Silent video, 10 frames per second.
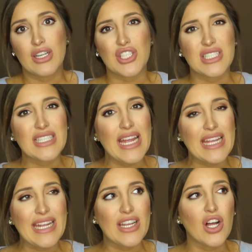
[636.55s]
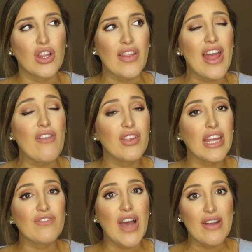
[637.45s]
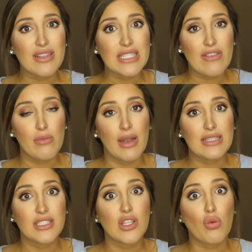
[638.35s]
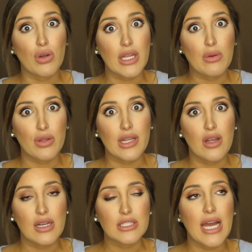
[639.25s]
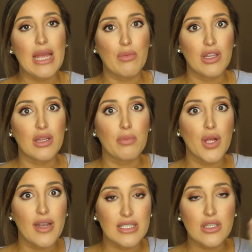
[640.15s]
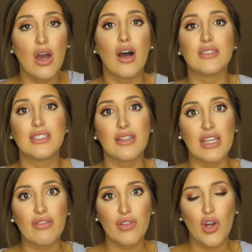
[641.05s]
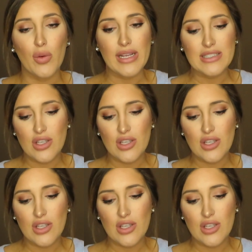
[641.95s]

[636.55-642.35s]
It's just taking I feel like 5 to 7 minutes is a really, really long time when the blood is constantly flowing.